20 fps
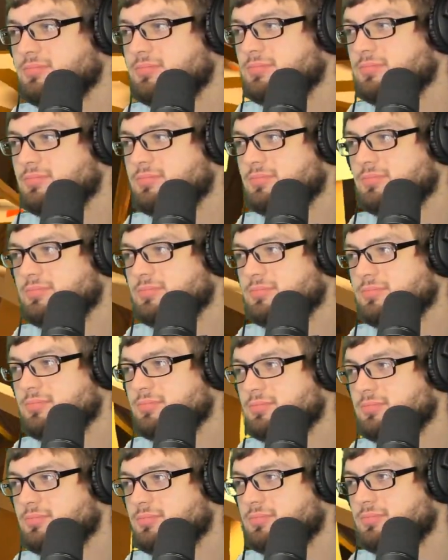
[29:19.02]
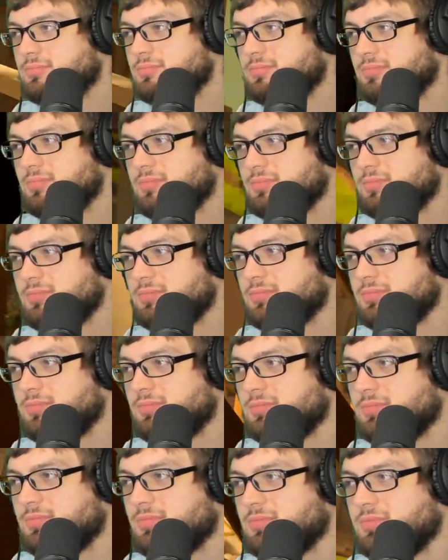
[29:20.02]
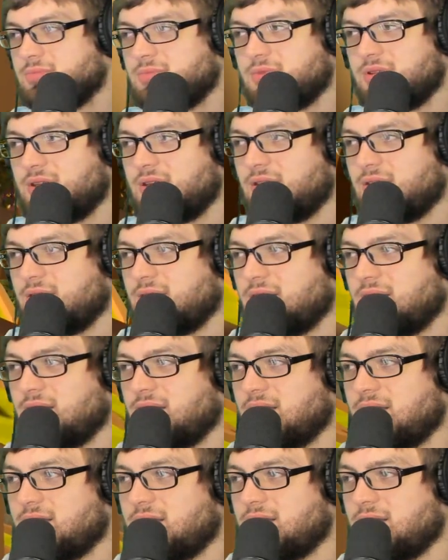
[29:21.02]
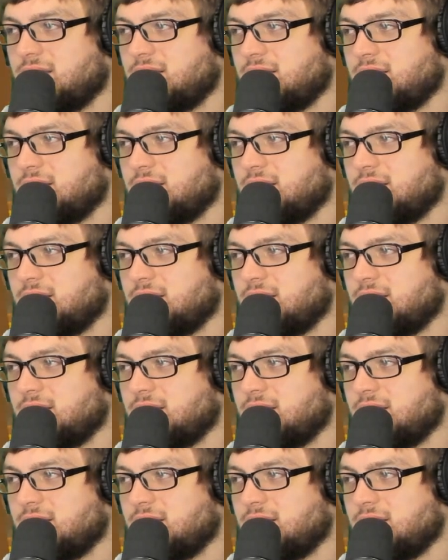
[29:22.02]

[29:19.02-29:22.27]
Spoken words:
(not speaking)